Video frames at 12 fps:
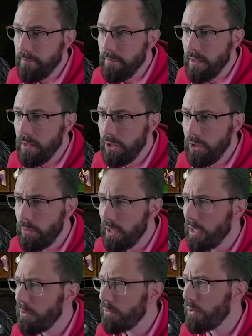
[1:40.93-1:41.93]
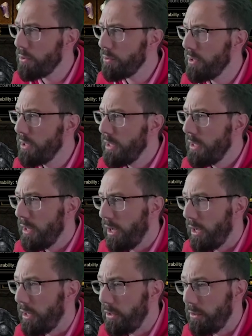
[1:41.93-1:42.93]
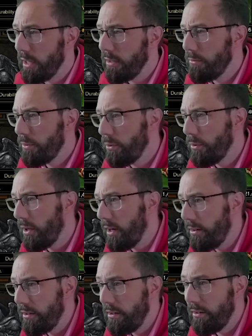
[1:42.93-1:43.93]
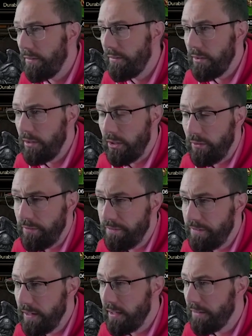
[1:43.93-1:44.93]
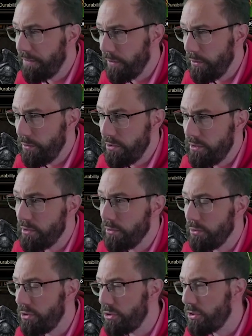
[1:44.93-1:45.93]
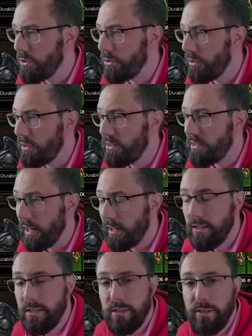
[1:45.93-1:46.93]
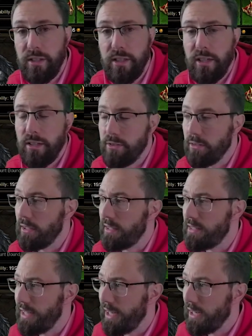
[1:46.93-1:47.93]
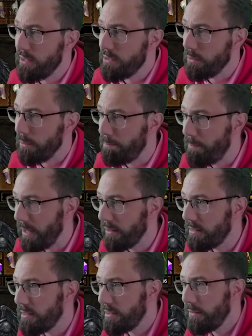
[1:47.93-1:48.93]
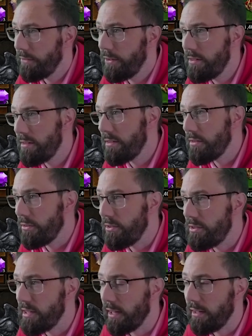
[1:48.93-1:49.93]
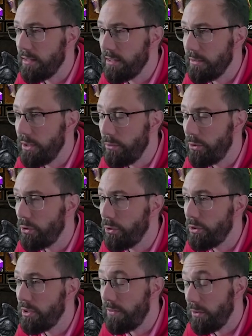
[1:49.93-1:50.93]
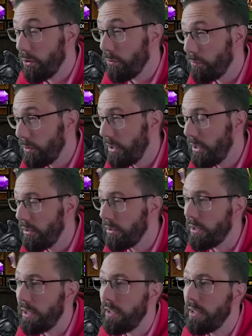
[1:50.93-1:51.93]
you can roll either, you know, fear, froze, or stun as secondary. So like to hit, so a belt, for instance, on your secondary, you could, if you got really lucky,